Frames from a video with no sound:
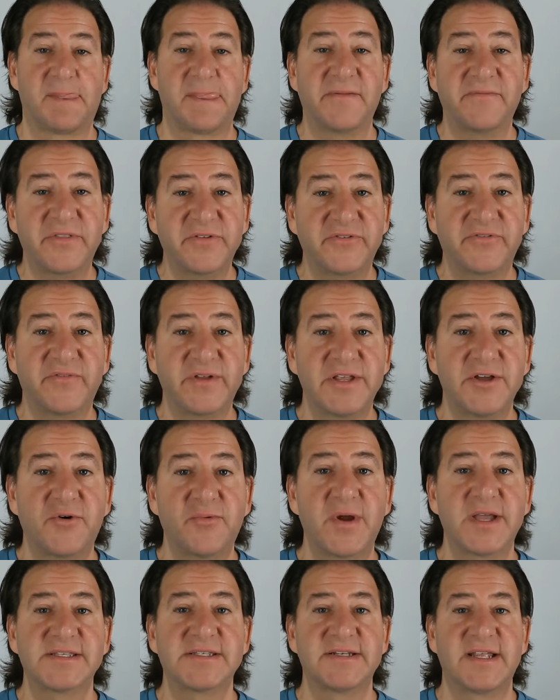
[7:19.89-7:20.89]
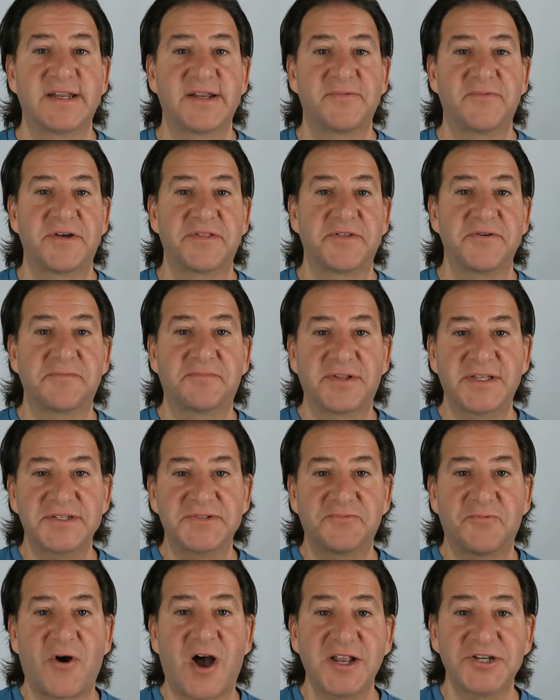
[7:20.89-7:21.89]
If this video resonated with you, please
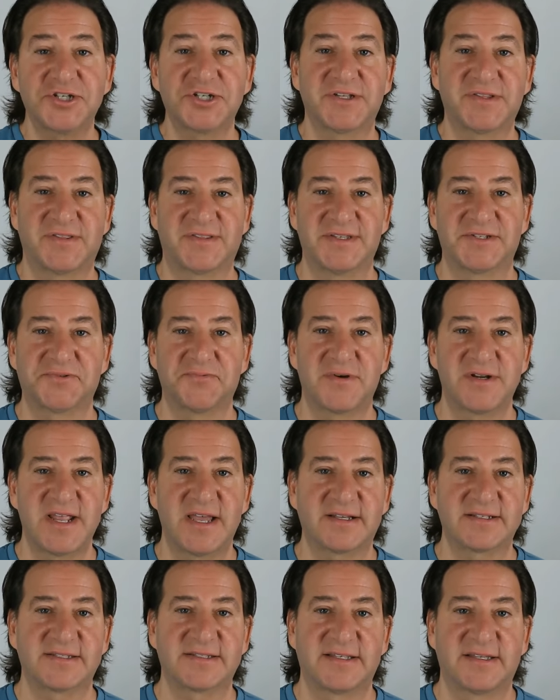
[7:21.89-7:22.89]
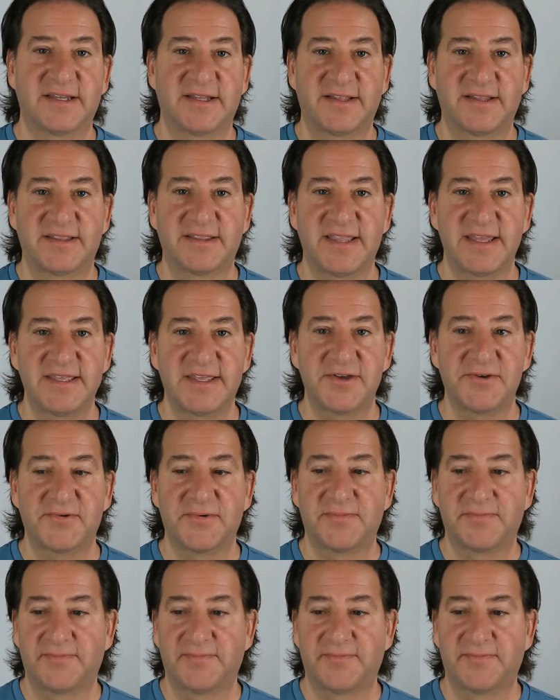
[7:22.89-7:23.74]
watch this one next. Thank you.